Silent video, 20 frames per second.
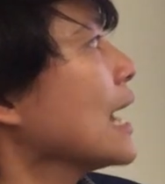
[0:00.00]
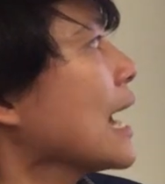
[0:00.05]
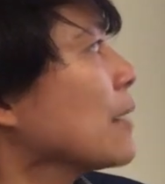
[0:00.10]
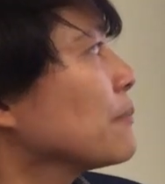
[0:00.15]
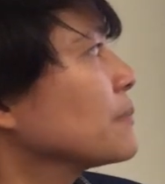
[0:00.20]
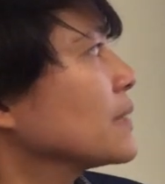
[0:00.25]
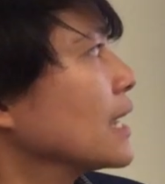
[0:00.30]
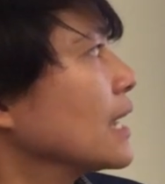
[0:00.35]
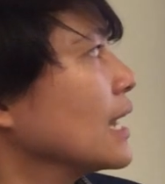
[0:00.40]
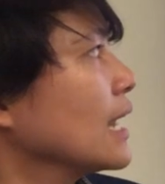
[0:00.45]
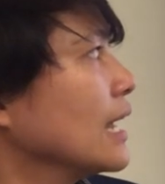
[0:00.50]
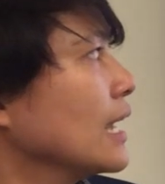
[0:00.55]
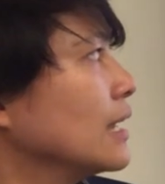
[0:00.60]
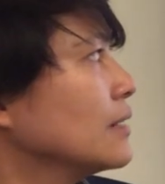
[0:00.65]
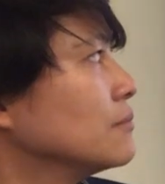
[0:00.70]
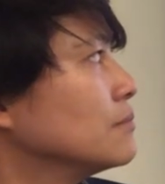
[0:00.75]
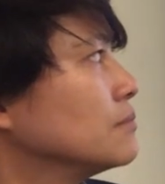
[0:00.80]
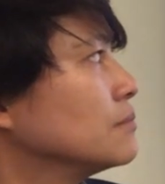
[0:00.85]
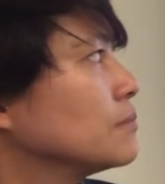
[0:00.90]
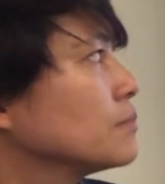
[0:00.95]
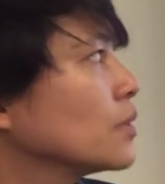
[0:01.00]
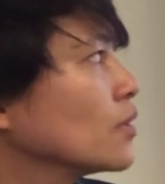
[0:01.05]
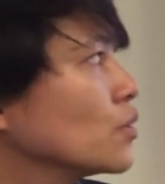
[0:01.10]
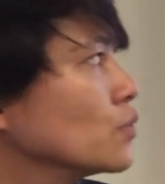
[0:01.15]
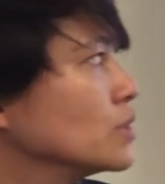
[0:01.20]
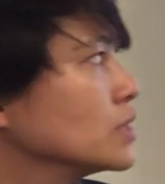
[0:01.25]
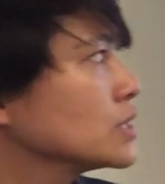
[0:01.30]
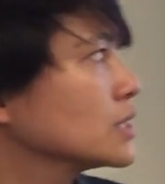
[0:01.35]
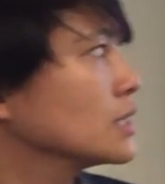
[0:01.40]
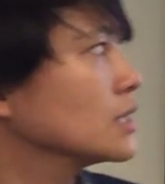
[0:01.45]
upgrade and
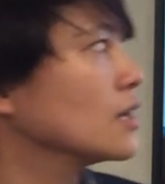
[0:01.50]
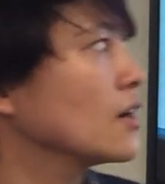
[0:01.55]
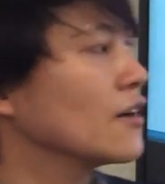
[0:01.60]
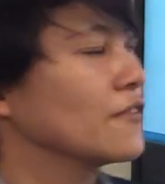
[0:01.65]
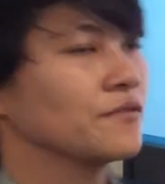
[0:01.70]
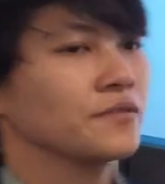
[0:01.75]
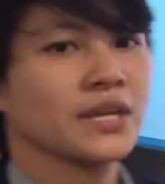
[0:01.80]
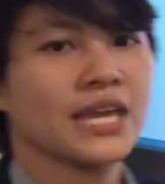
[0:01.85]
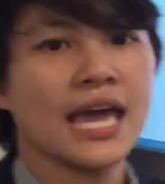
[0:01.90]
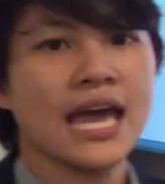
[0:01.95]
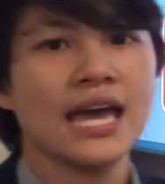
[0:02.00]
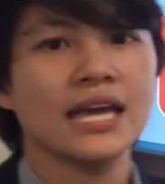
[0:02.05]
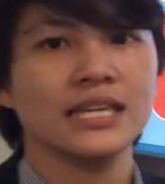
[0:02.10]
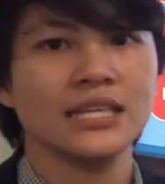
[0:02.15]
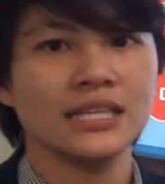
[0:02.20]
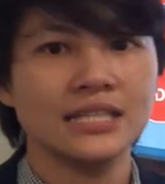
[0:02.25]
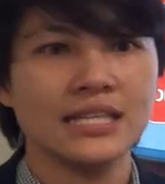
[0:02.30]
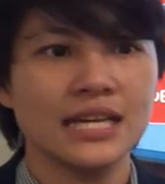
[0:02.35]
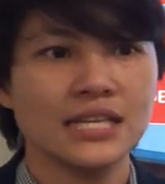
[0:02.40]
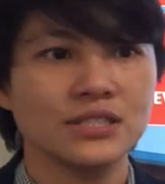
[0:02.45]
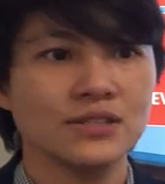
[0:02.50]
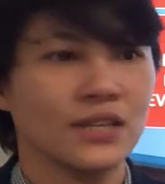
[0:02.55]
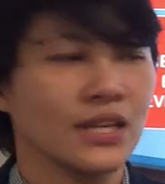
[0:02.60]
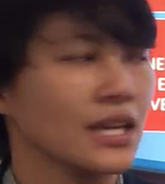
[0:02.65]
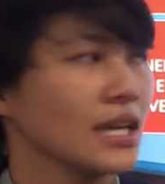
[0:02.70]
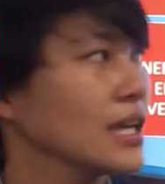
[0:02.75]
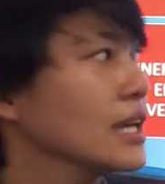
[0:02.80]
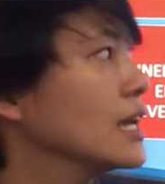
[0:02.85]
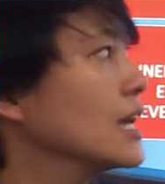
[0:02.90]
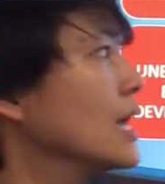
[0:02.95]
provision of care
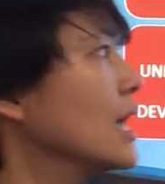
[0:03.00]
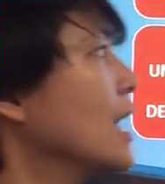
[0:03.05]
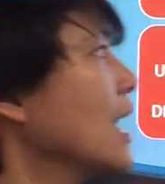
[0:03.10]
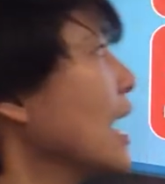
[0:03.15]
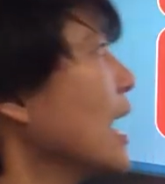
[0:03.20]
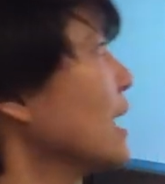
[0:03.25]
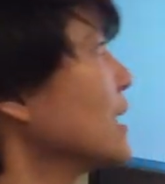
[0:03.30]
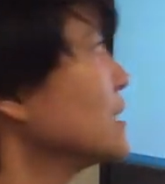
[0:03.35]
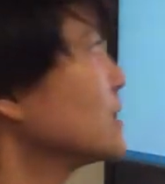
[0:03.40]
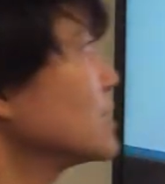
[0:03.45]
industry. And